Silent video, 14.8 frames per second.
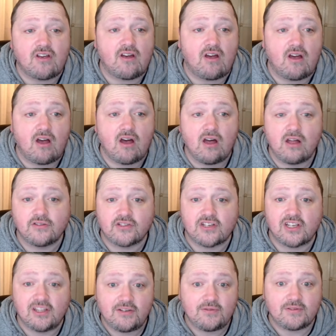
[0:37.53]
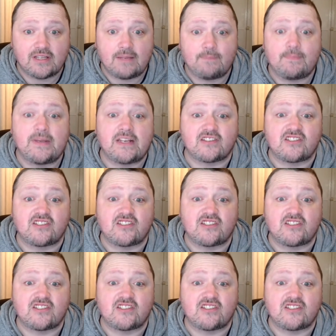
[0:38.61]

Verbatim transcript: on Toulouse Olympique's